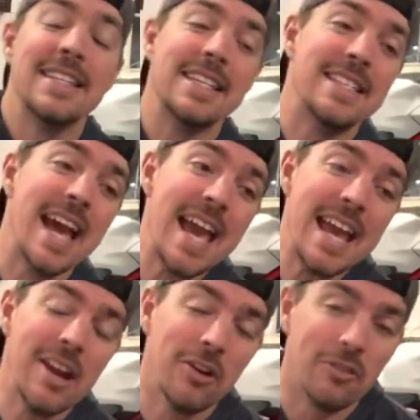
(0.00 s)

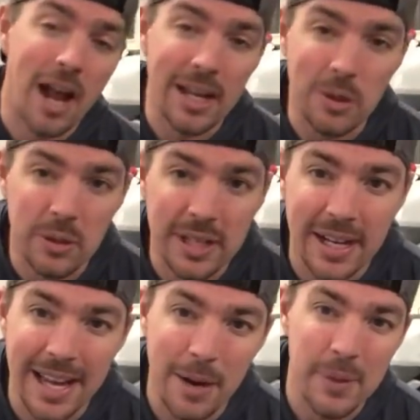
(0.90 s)
Today here in Raleigh, North
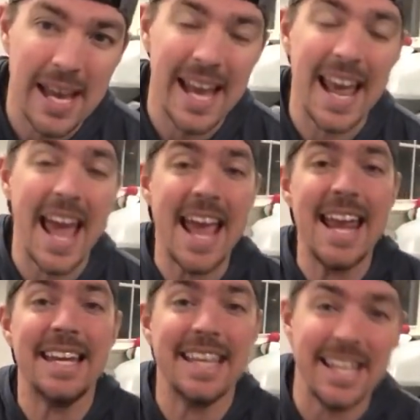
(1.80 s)
Carolina, we had
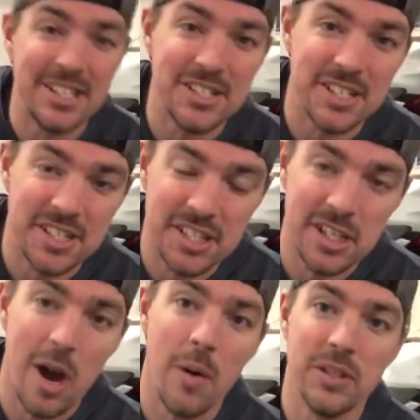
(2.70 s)
8 inches of
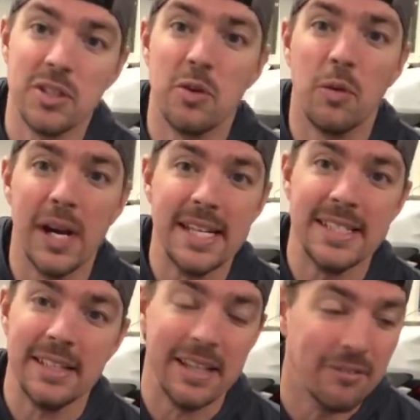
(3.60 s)
snow. It's
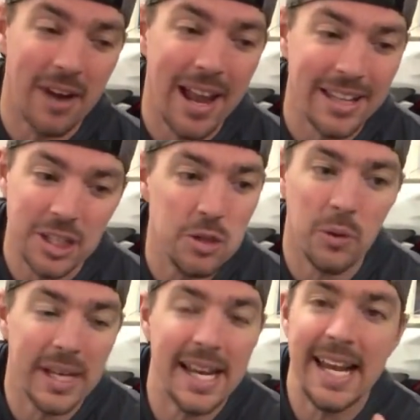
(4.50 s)
crazy. In Raleigh, you
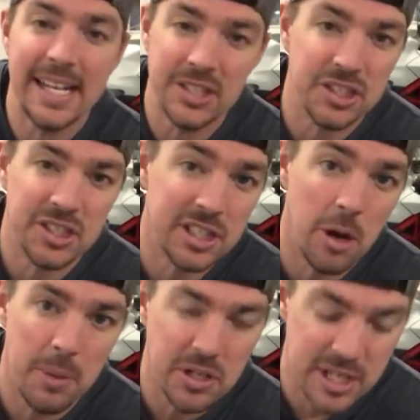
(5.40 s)
don't get 8 inches of
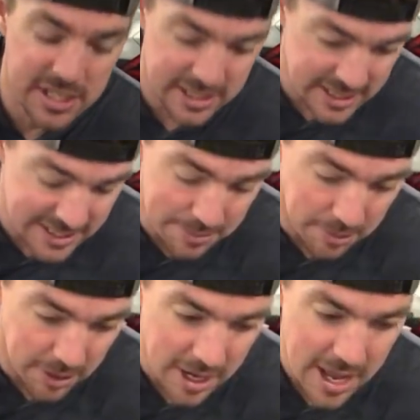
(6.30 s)
snow, much less in
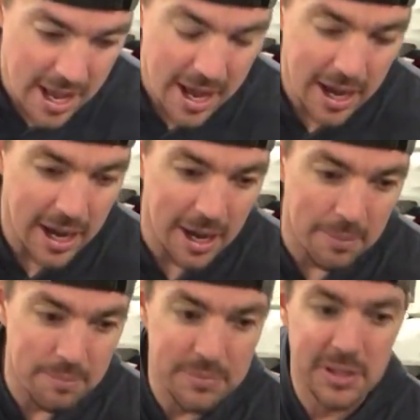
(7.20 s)
December.
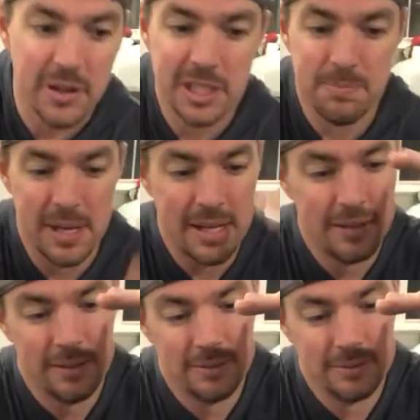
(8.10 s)
So it's been